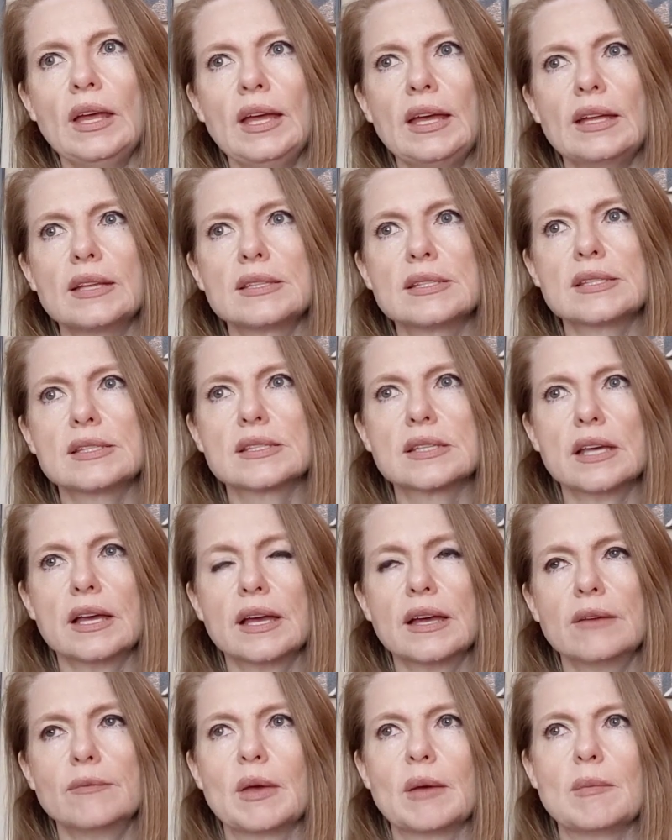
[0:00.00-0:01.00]
It's,
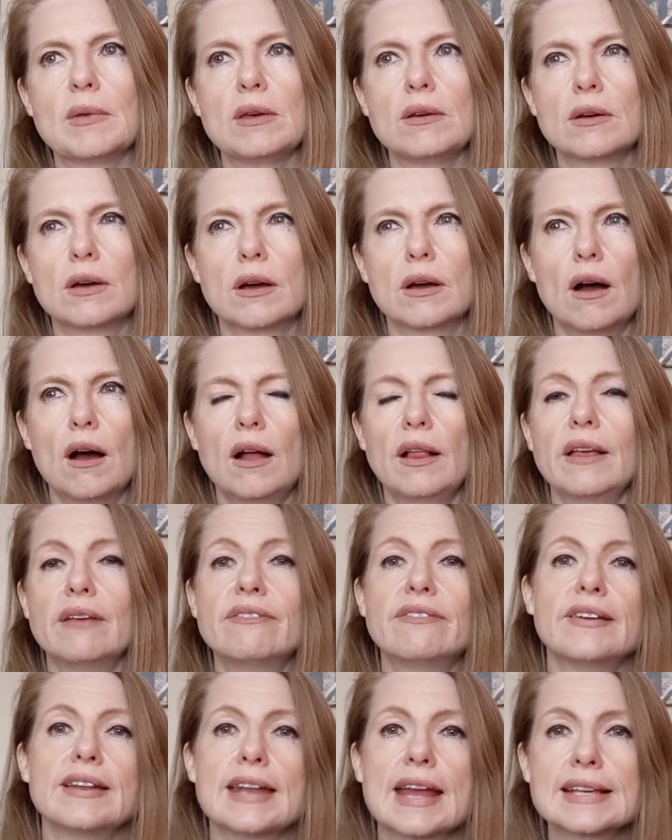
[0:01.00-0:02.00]
maybe you could call
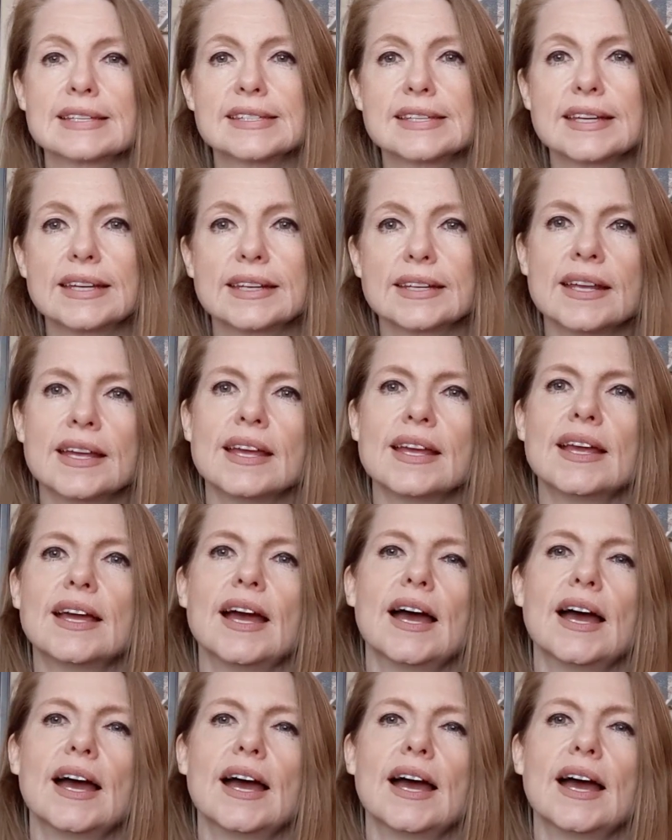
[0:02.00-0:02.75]
it finessing.